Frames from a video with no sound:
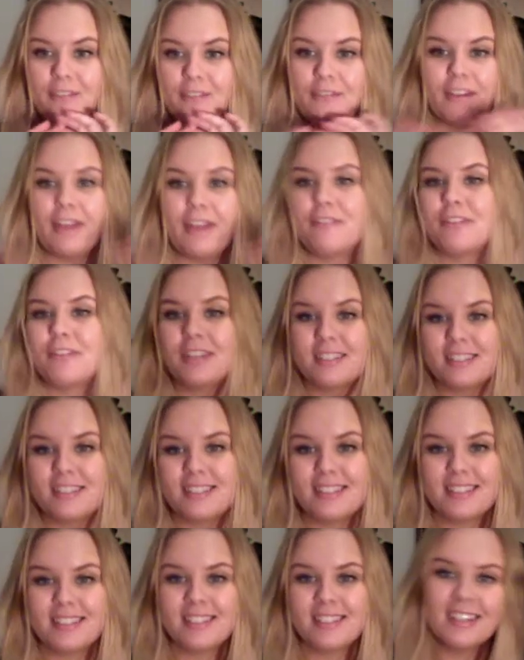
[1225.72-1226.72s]

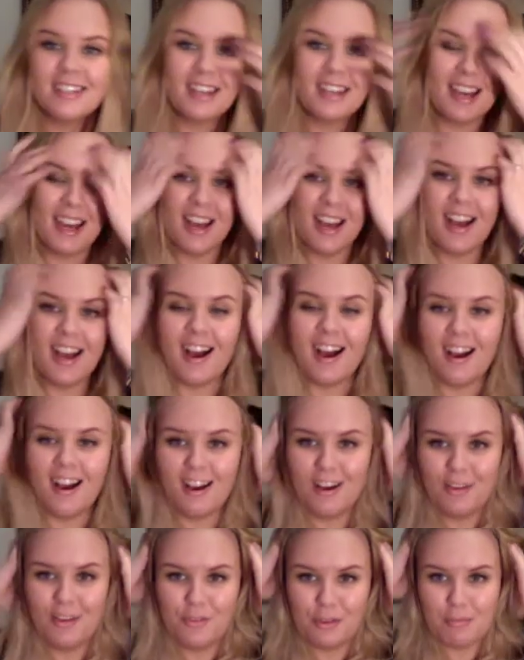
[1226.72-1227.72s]
favourites
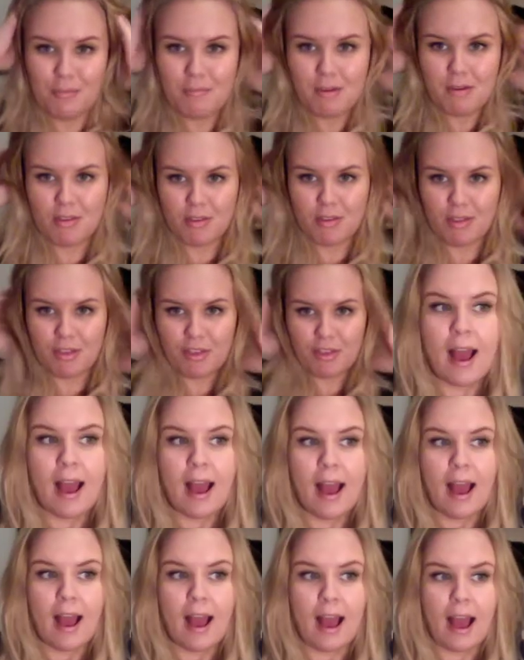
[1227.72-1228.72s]
of the month.
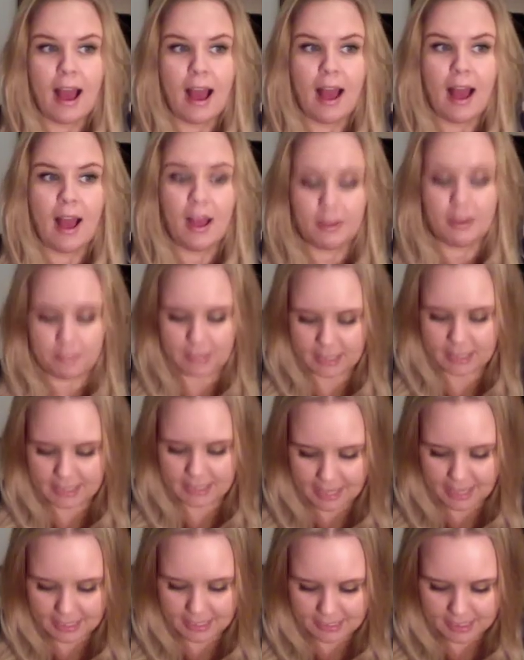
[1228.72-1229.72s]

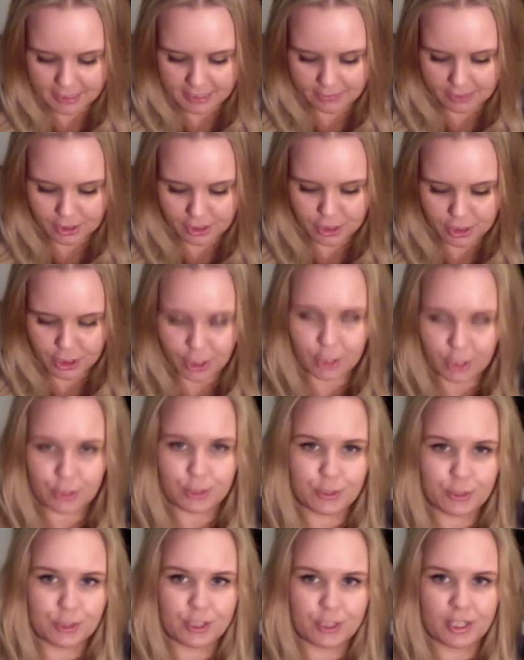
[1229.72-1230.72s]
Again, TV
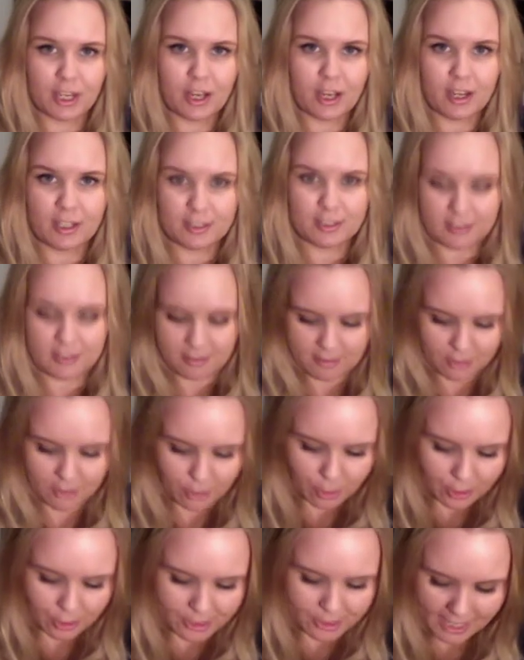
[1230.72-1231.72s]
shows,
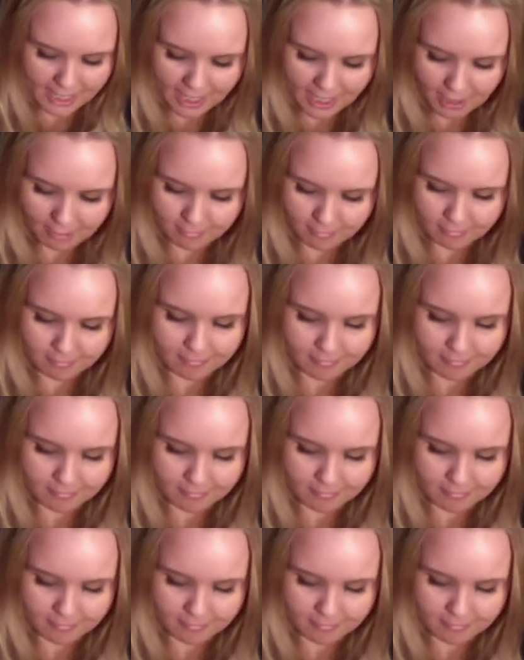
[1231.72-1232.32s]
Cougar Town.